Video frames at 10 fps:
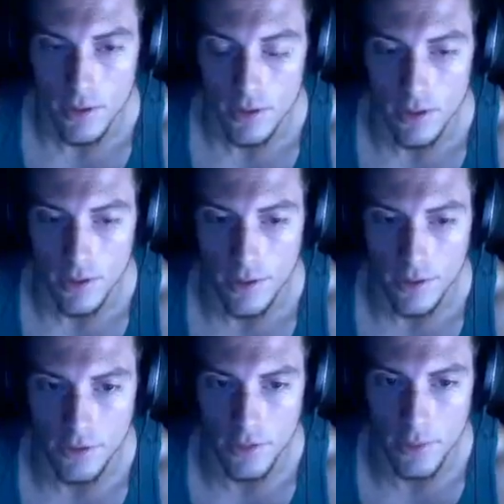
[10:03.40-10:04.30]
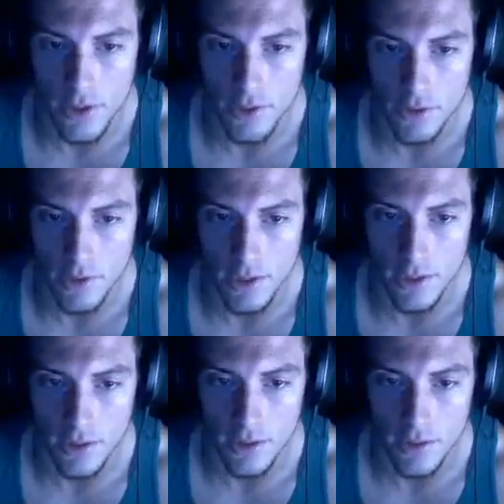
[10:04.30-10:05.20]
that's especially,
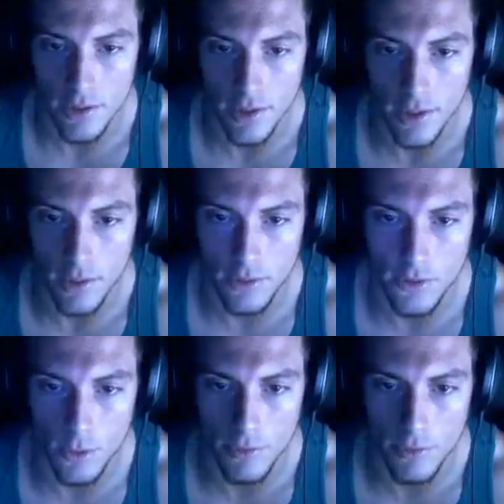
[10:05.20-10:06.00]
that comes into effect